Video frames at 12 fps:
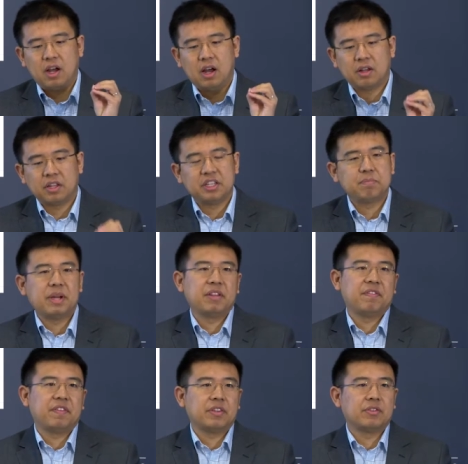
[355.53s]
on these
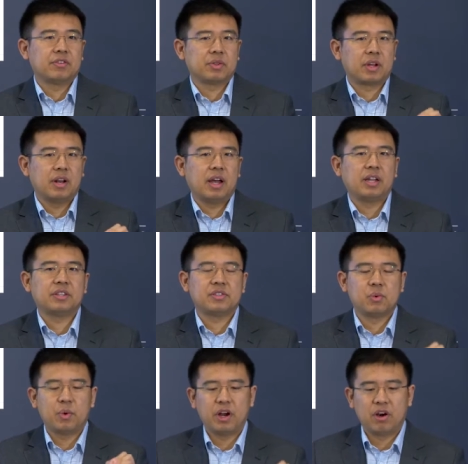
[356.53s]
benefits so the client
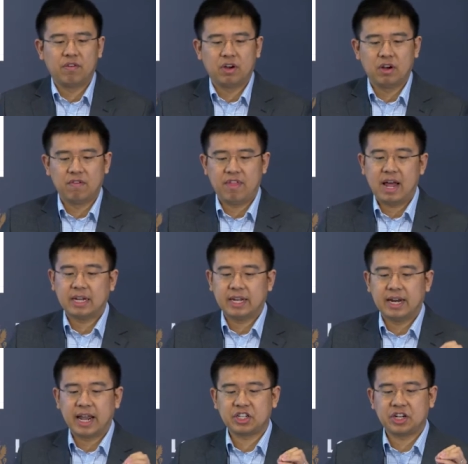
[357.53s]
is aware of, of that
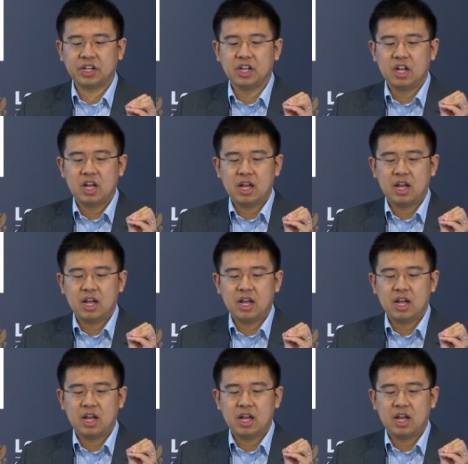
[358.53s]
and actually